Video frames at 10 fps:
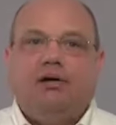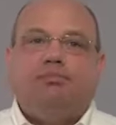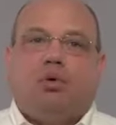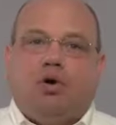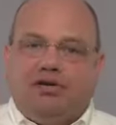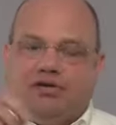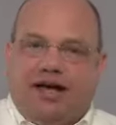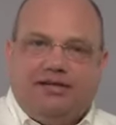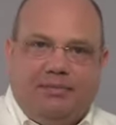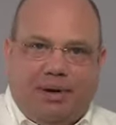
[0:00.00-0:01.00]
Boris
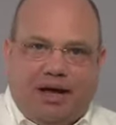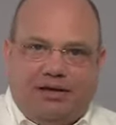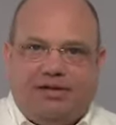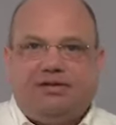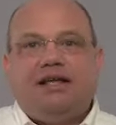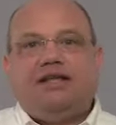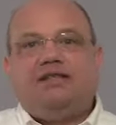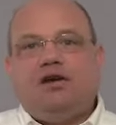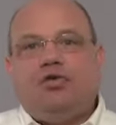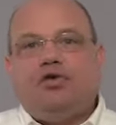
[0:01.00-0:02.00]
has a basis that's equal